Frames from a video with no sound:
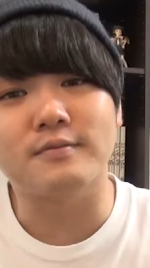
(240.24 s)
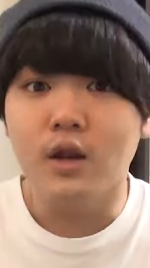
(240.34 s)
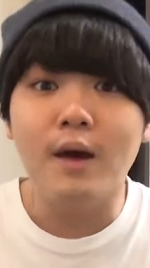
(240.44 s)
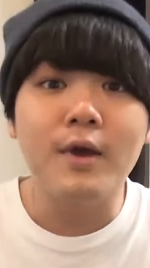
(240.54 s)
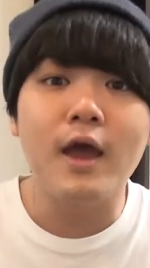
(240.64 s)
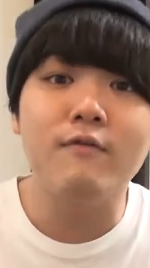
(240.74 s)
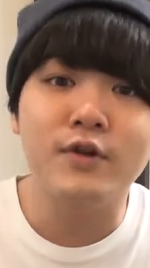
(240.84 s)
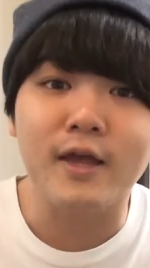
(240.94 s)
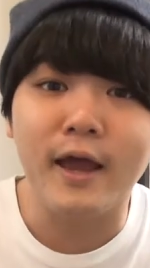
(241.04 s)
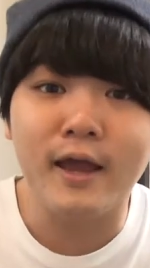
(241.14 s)
Ramen every
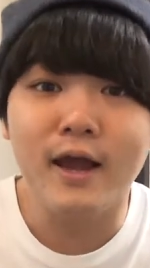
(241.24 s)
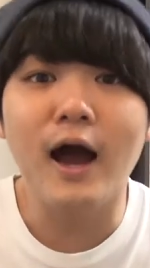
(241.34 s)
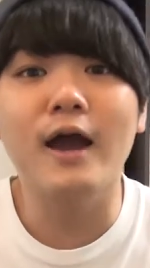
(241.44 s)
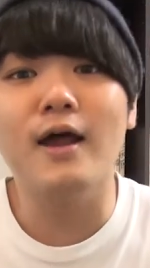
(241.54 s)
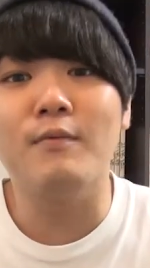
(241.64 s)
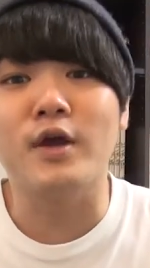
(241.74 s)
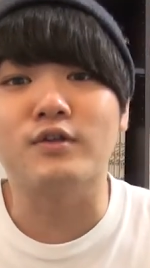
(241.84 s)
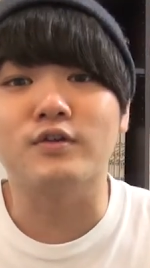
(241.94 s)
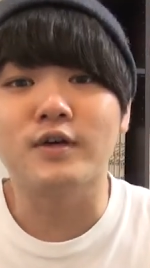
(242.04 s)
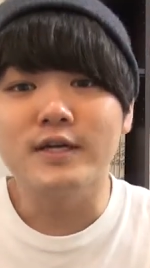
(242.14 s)
day, I love
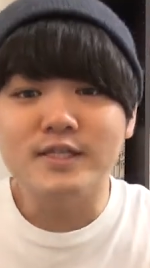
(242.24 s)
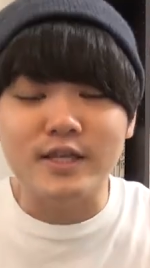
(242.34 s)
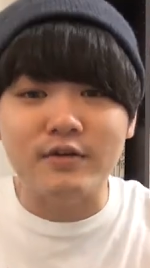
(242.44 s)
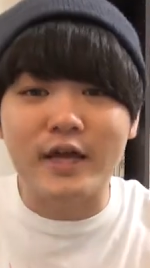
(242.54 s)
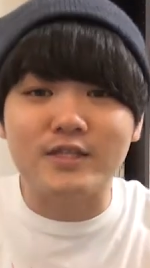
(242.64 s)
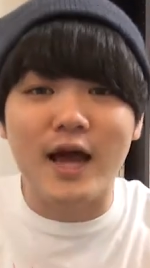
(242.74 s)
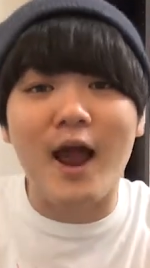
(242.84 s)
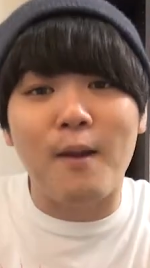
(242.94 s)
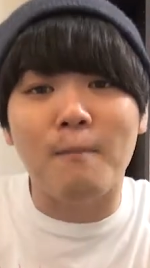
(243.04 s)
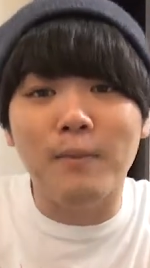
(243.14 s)
it. See you next
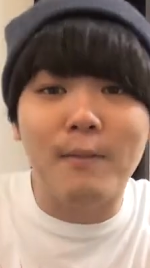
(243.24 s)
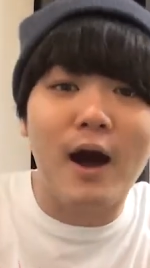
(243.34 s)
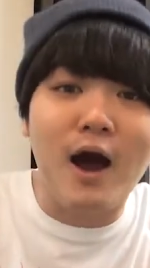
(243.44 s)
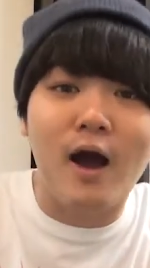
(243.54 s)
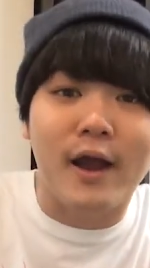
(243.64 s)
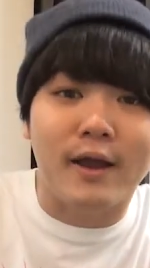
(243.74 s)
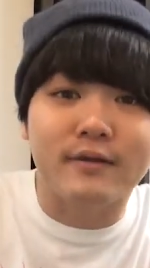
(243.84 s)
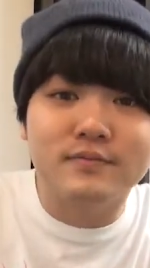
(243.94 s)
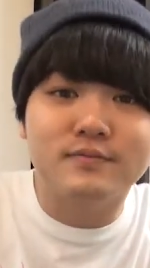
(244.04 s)
time. Bye bye.